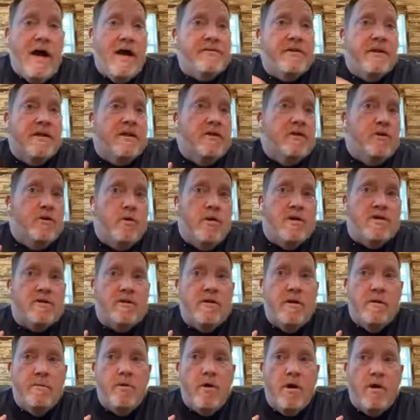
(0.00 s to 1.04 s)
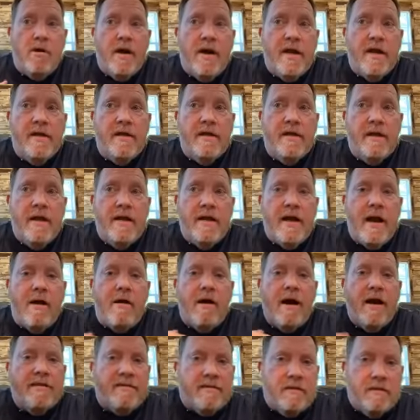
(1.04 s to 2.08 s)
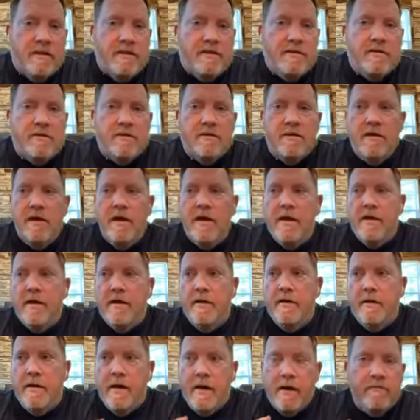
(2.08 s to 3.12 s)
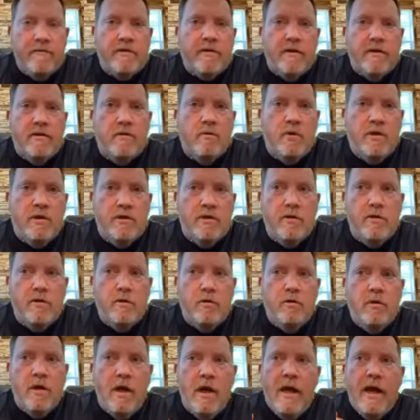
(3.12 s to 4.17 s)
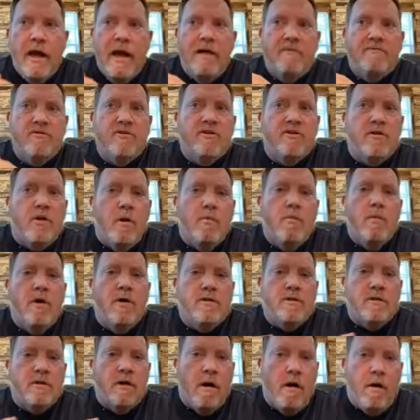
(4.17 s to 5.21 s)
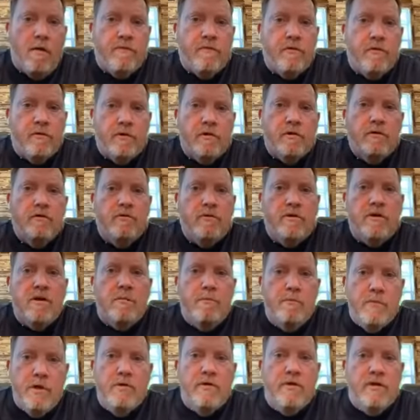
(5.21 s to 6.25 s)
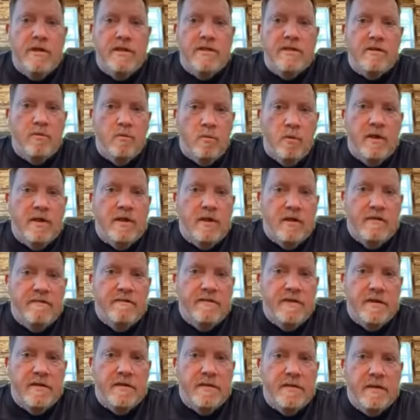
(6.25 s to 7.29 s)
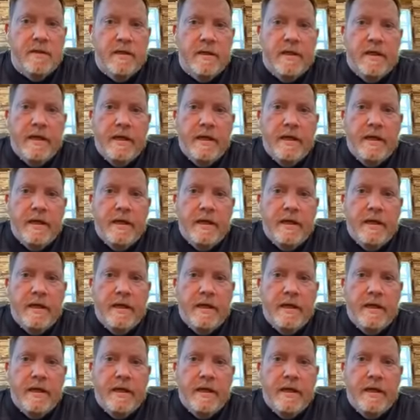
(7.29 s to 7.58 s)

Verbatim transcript: I think USWRA and our athletes and everything that we do have so much to offer to the communities that we live in.